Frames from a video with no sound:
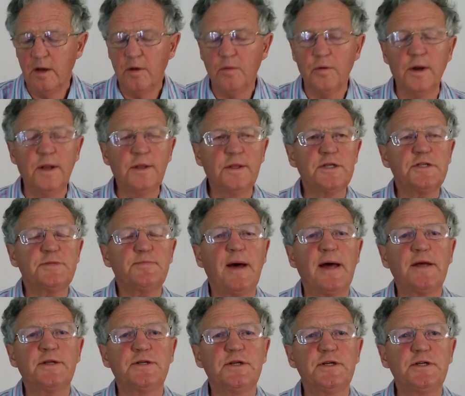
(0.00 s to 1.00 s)
We're in this
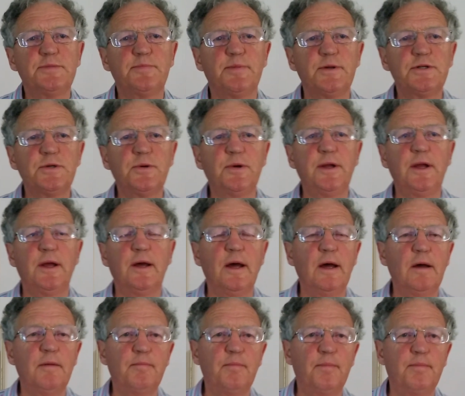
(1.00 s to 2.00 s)
passage between
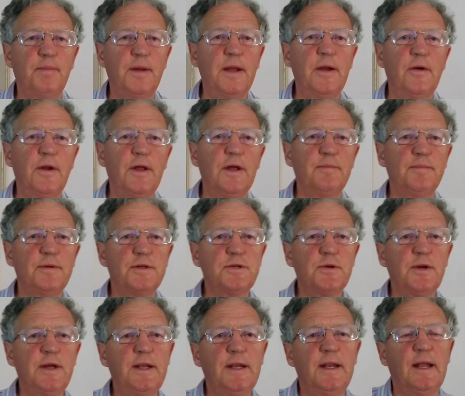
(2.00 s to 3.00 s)
a period
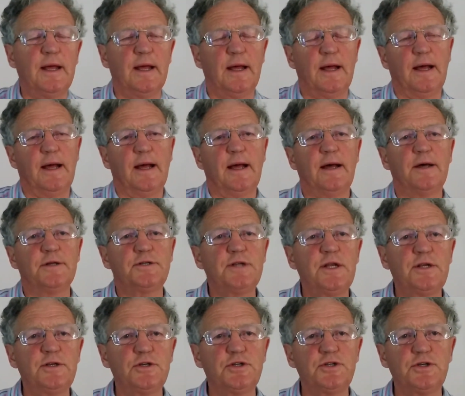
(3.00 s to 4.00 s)
between
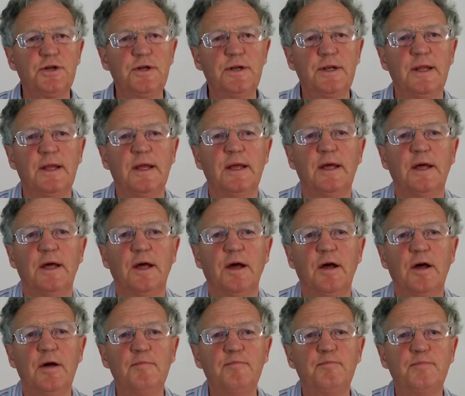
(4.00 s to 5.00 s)
ascension
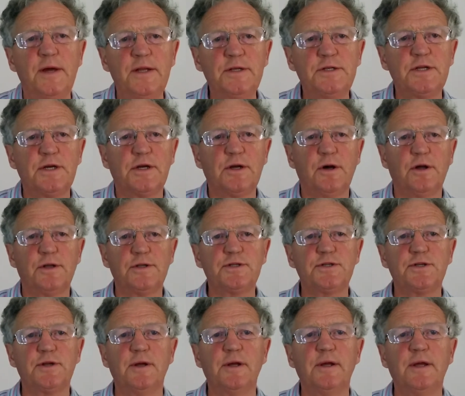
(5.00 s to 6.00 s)
and
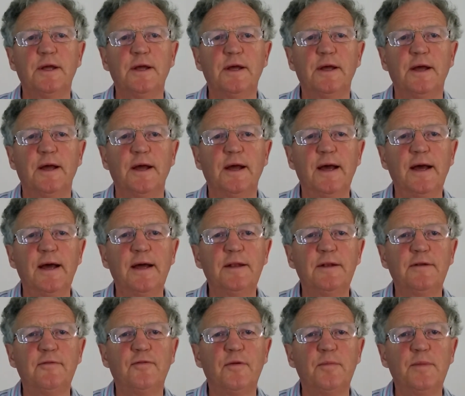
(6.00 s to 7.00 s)
Pentecost.
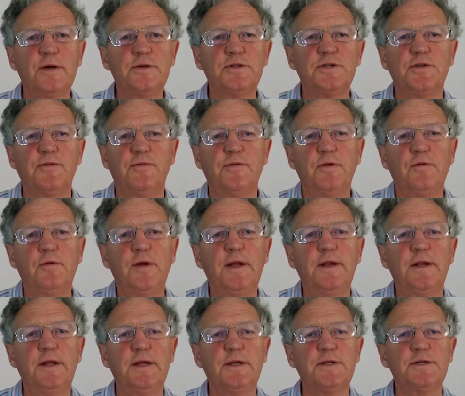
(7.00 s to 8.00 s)
And for most of the
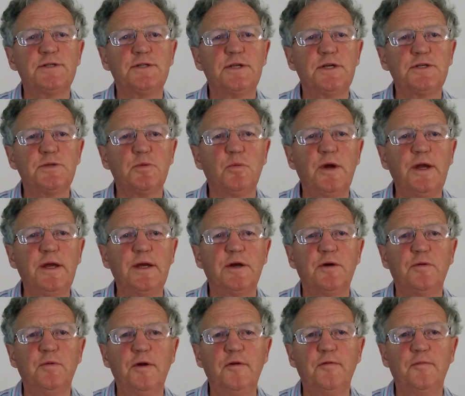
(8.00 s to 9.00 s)
readings this
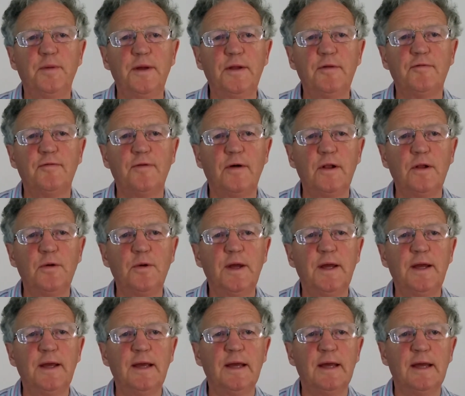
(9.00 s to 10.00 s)
week, we've been
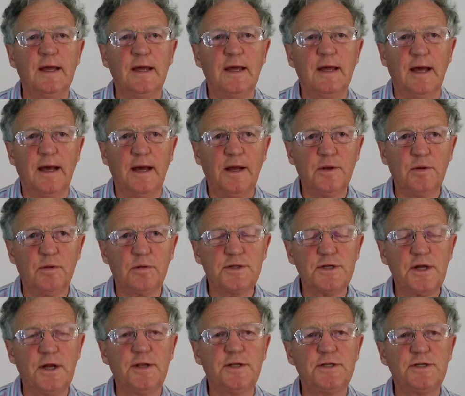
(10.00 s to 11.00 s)
following an
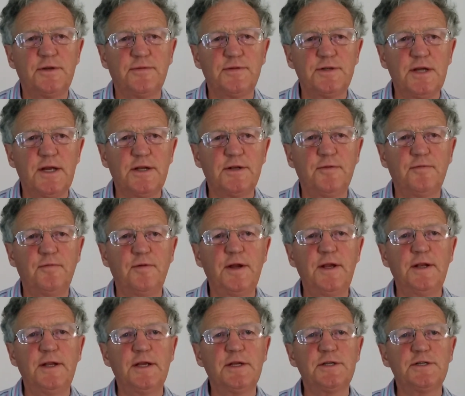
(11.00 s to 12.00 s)
alternative set of
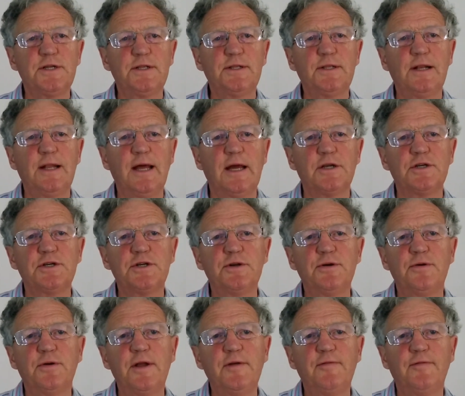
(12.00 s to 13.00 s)
readings in the
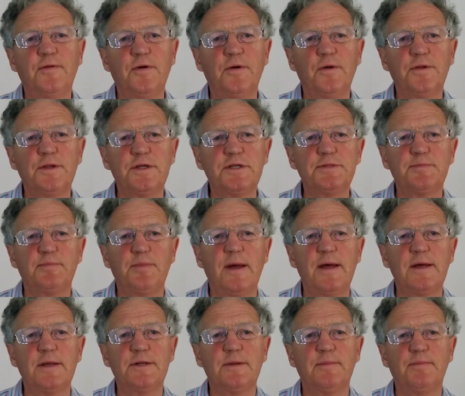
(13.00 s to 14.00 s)
lectionary for this
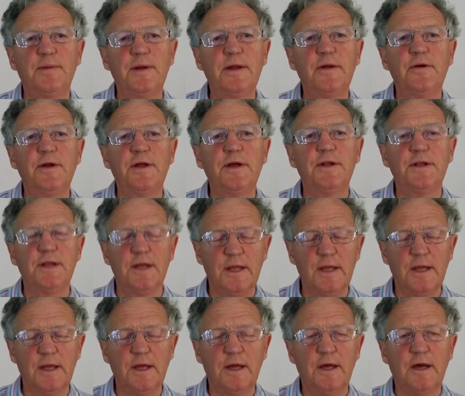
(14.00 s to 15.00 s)
period
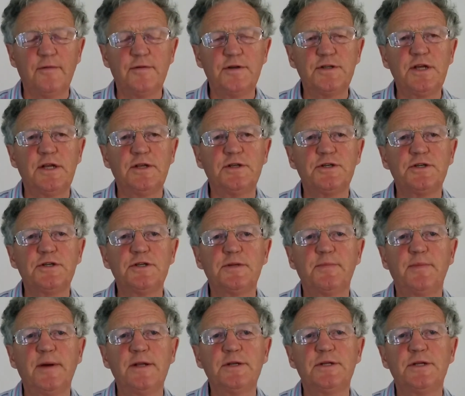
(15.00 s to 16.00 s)
of ascension to
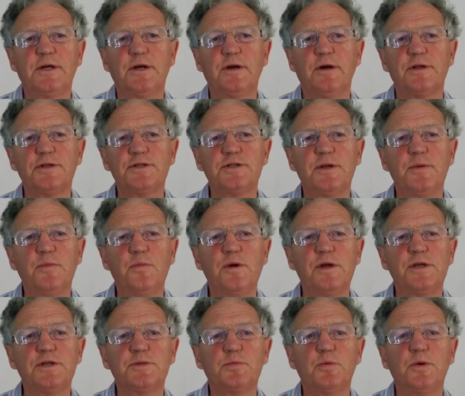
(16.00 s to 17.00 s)
Pentecost, in
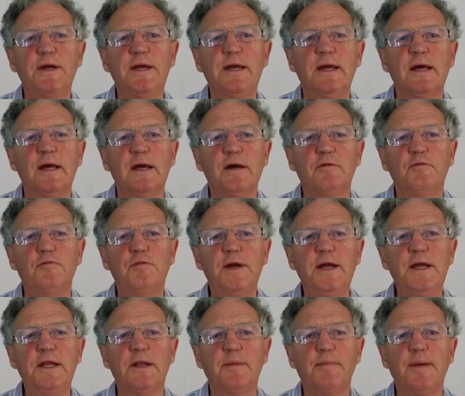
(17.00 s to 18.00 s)
which we
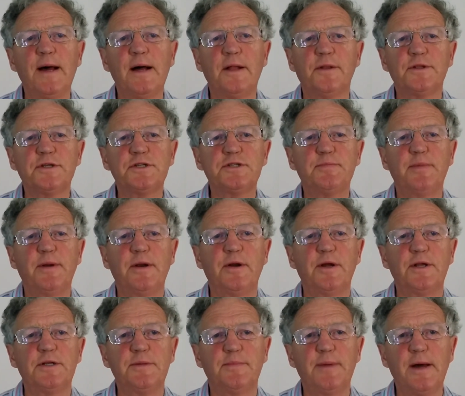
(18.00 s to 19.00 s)
read about the
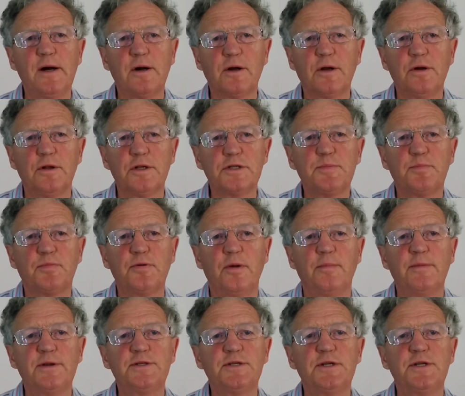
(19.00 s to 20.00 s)
Spirit, about God's
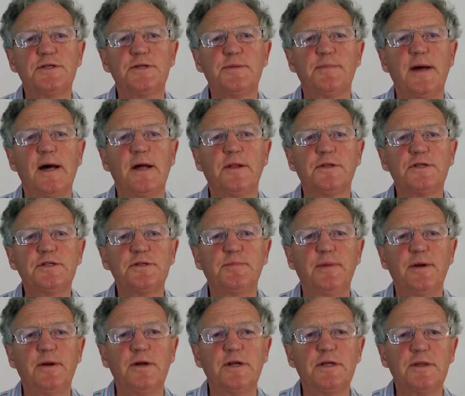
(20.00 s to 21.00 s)
promises about the
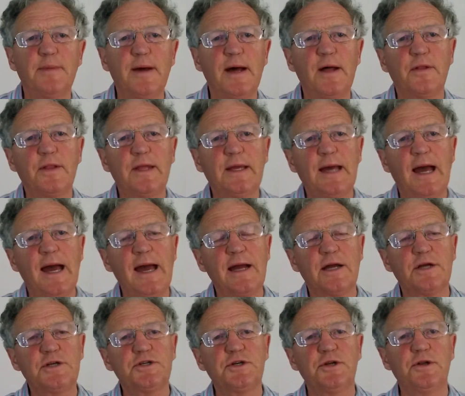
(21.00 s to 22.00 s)
Spirit, about the
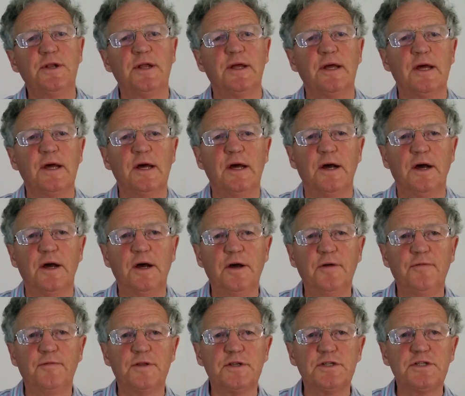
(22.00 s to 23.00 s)
action
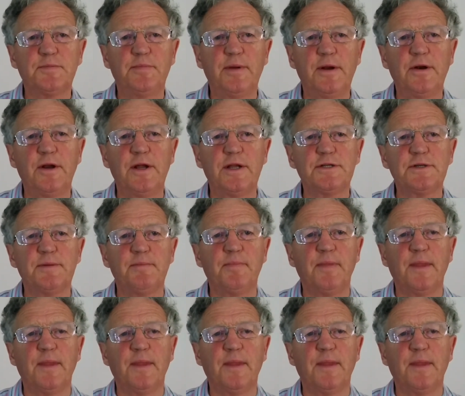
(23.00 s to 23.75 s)
of the Spirit.